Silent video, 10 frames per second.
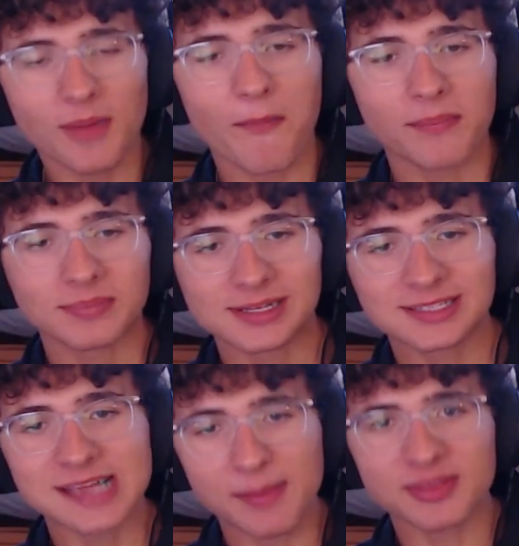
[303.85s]
like...
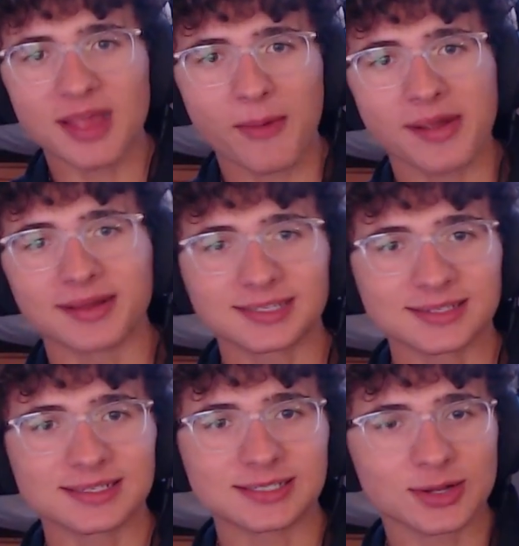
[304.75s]
Let's keep it that way
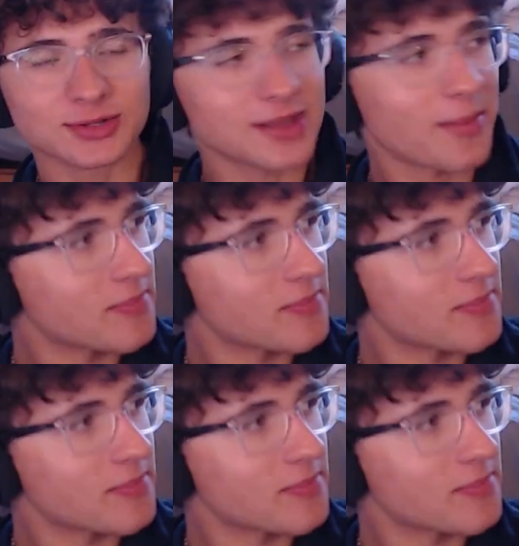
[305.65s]
until he shows up.